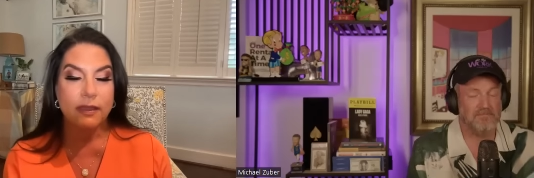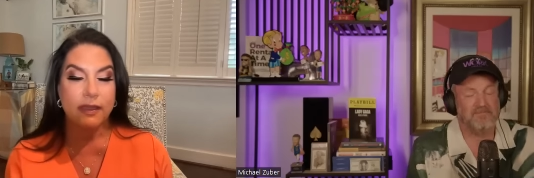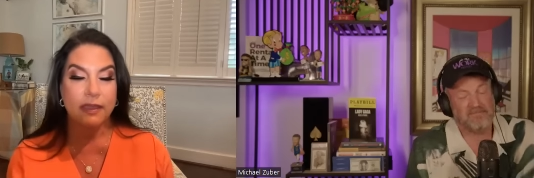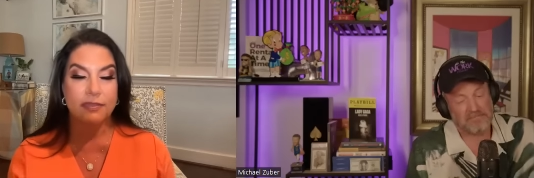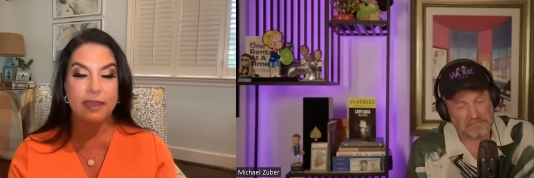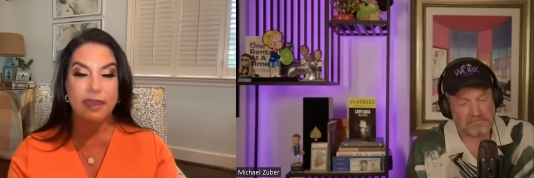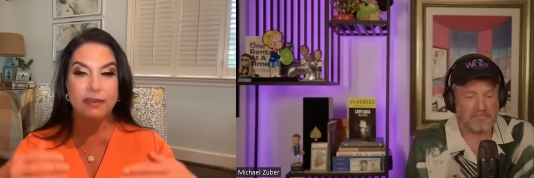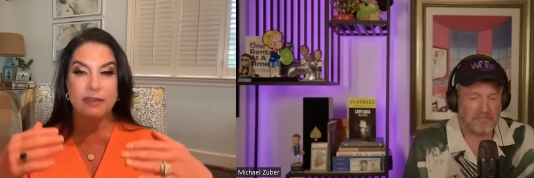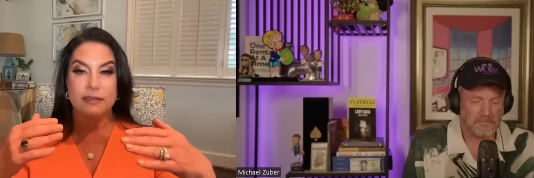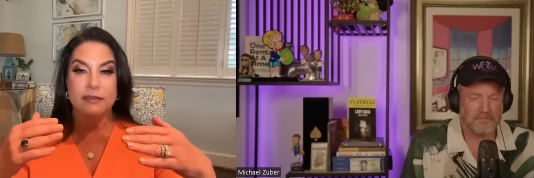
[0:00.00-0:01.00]
Speaker 1: And that
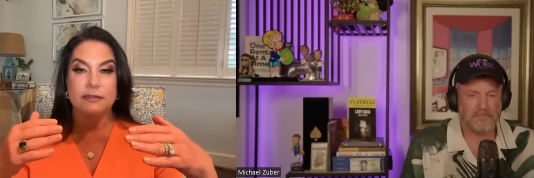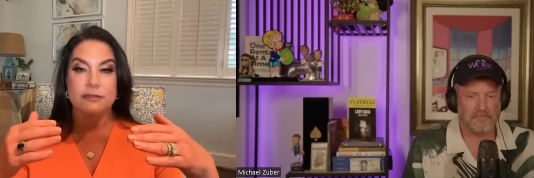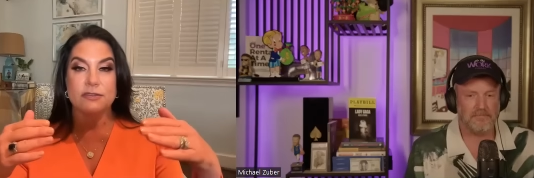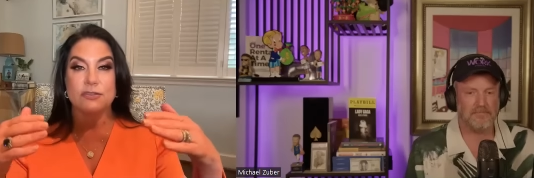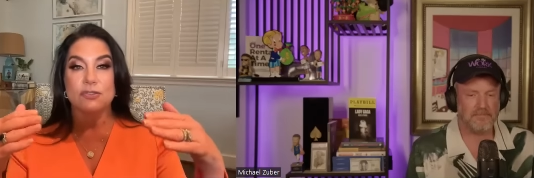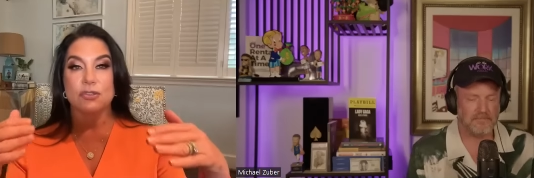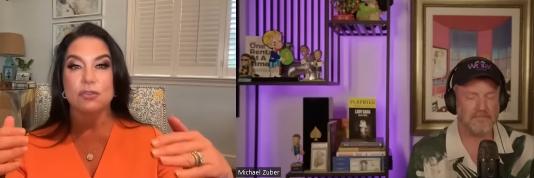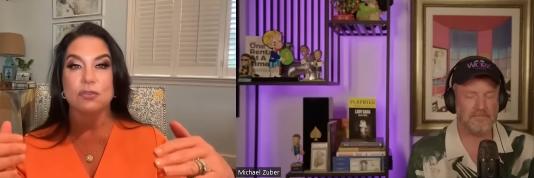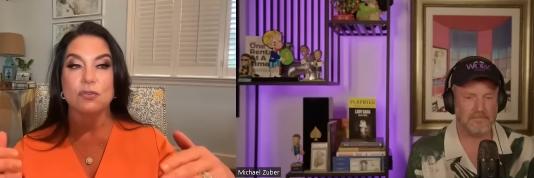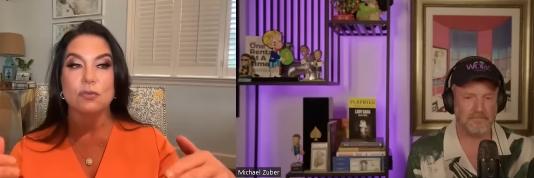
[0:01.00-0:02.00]
is
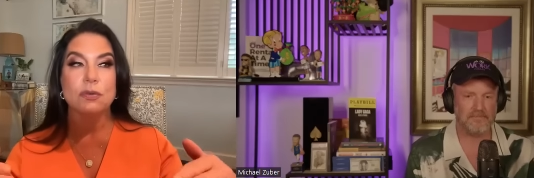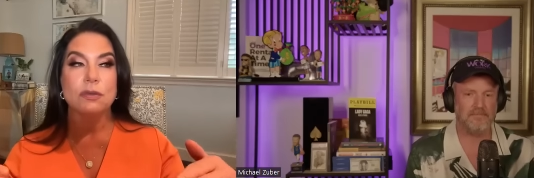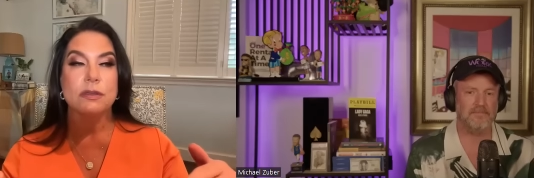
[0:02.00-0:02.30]
to,